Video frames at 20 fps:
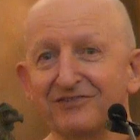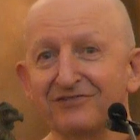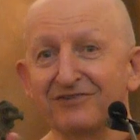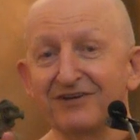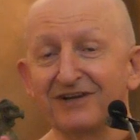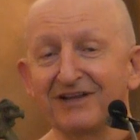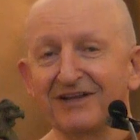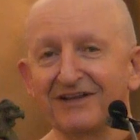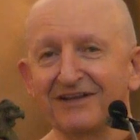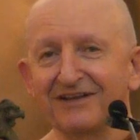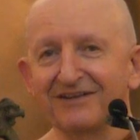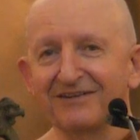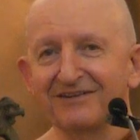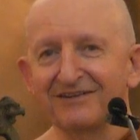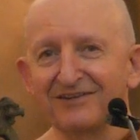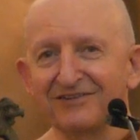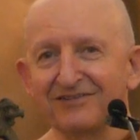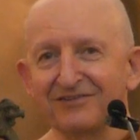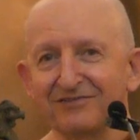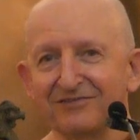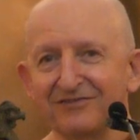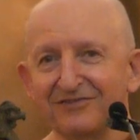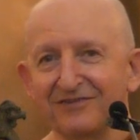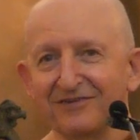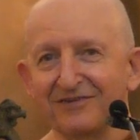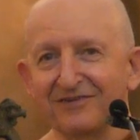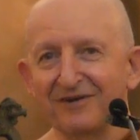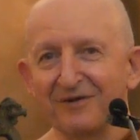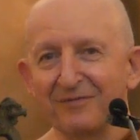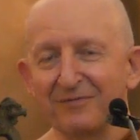is a really, these are
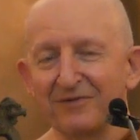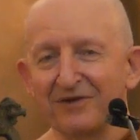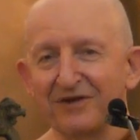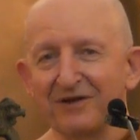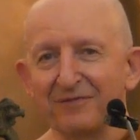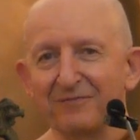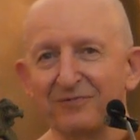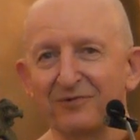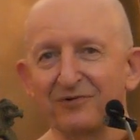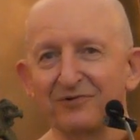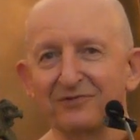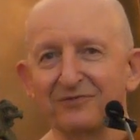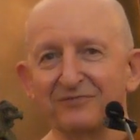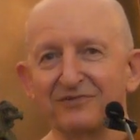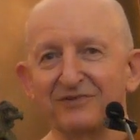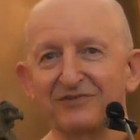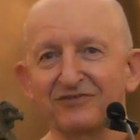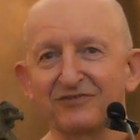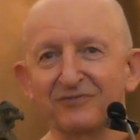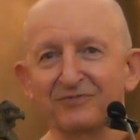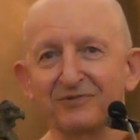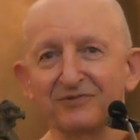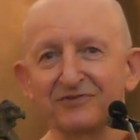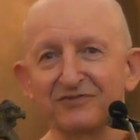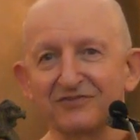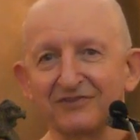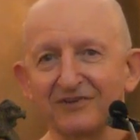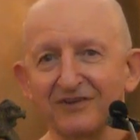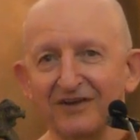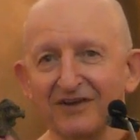important
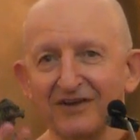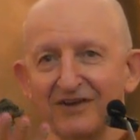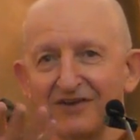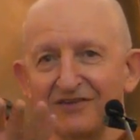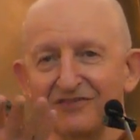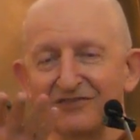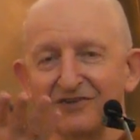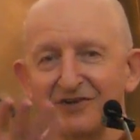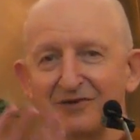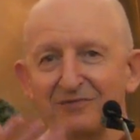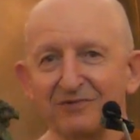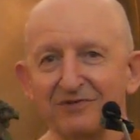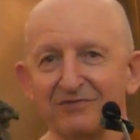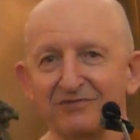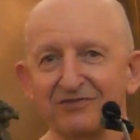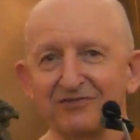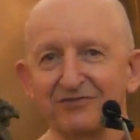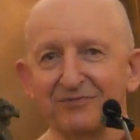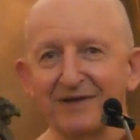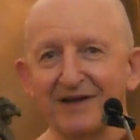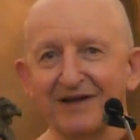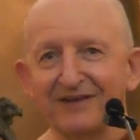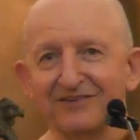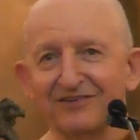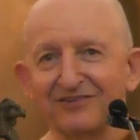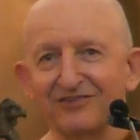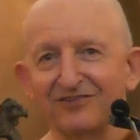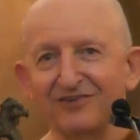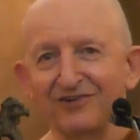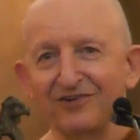principles. So with
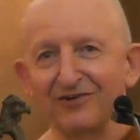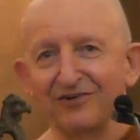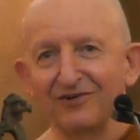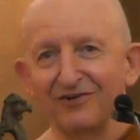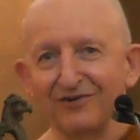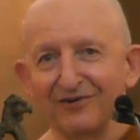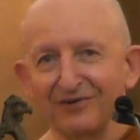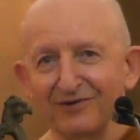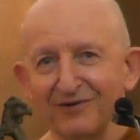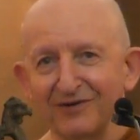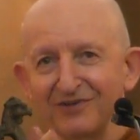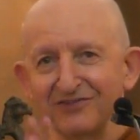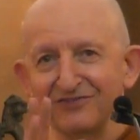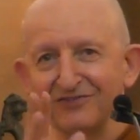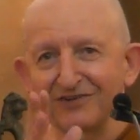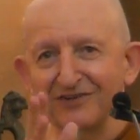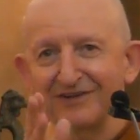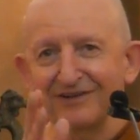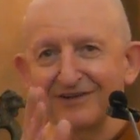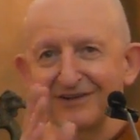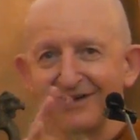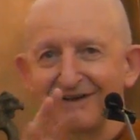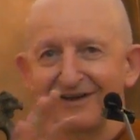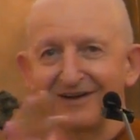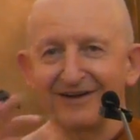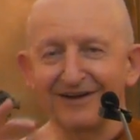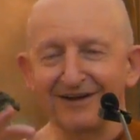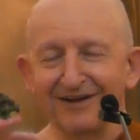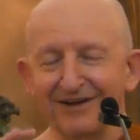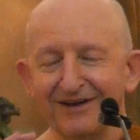respect to your question,
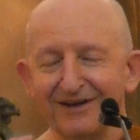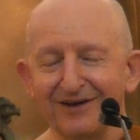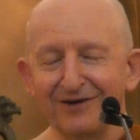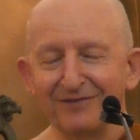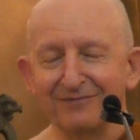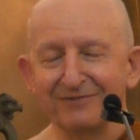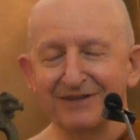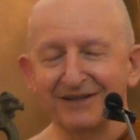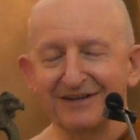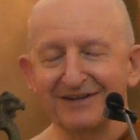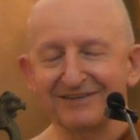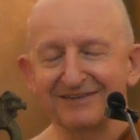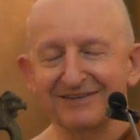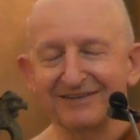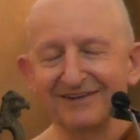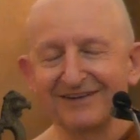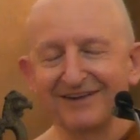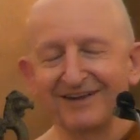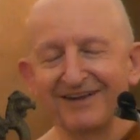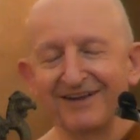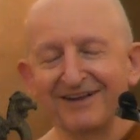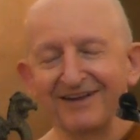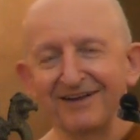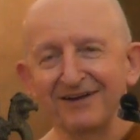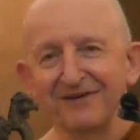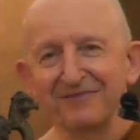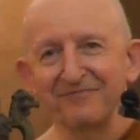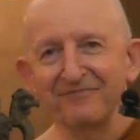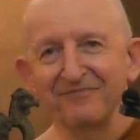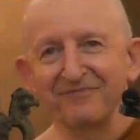I hope that
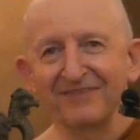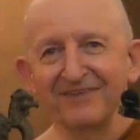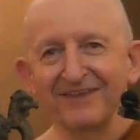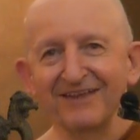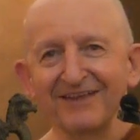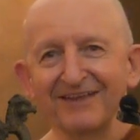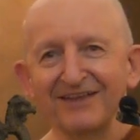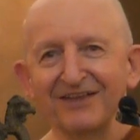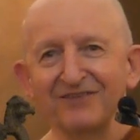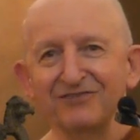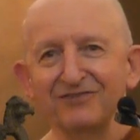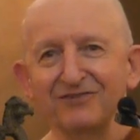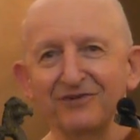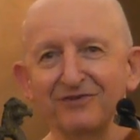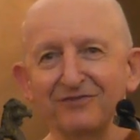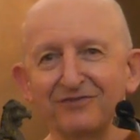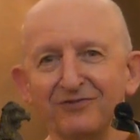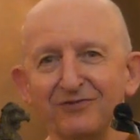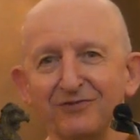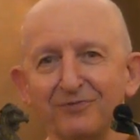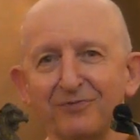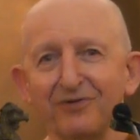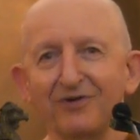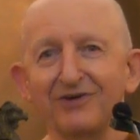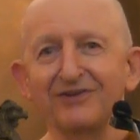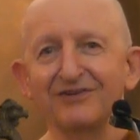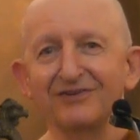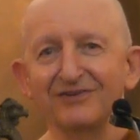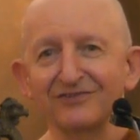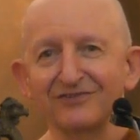gives you a few
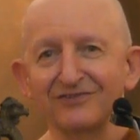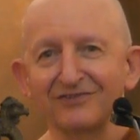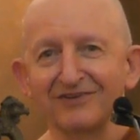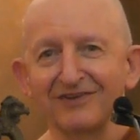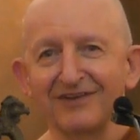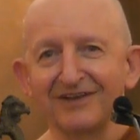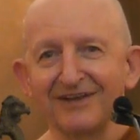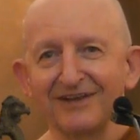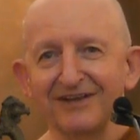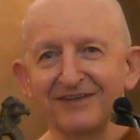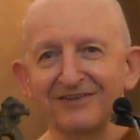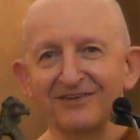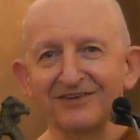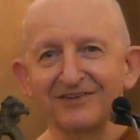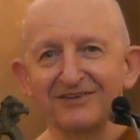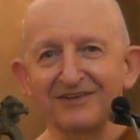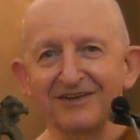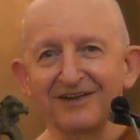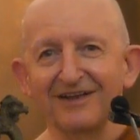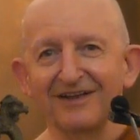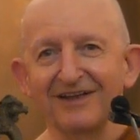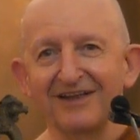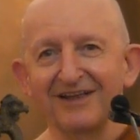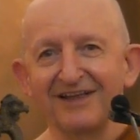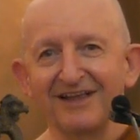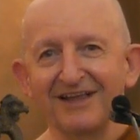pointers that